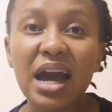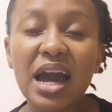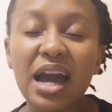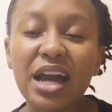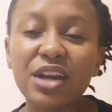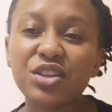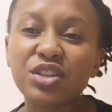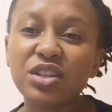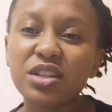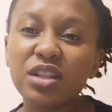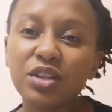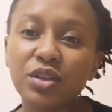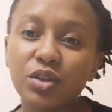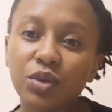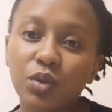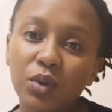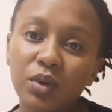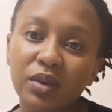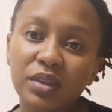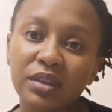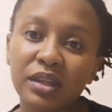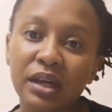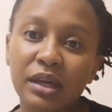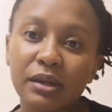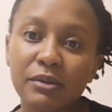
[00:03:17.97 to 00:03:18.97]
I actually
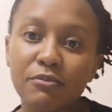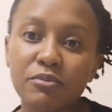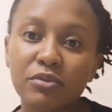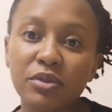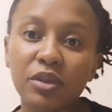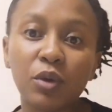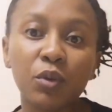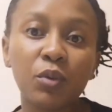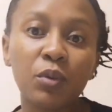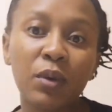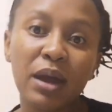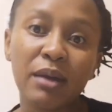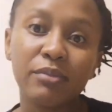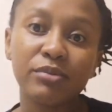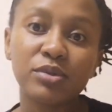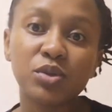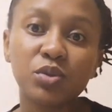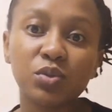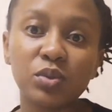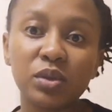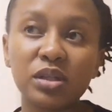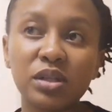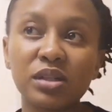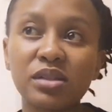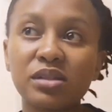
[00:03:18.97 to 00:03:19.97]
thought that the
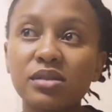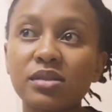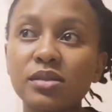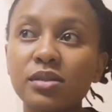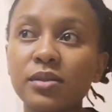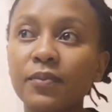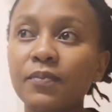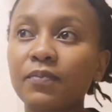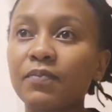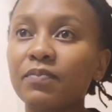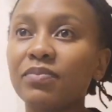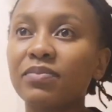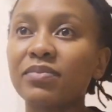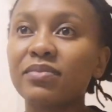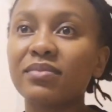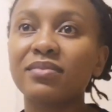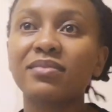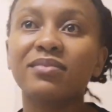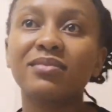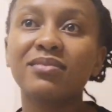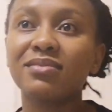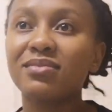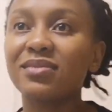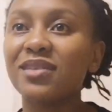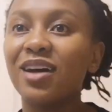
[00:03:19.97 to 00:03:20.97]
WAPT was
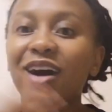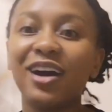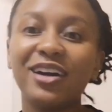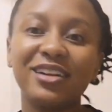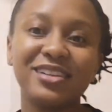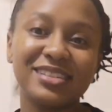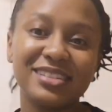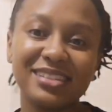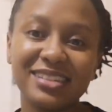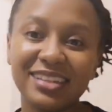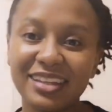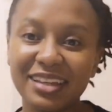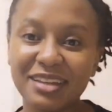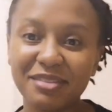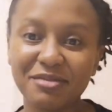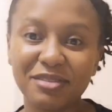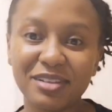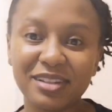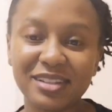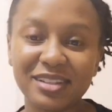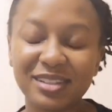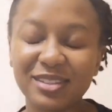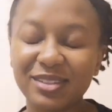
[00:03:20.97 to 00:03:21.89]
the hardest thing ever.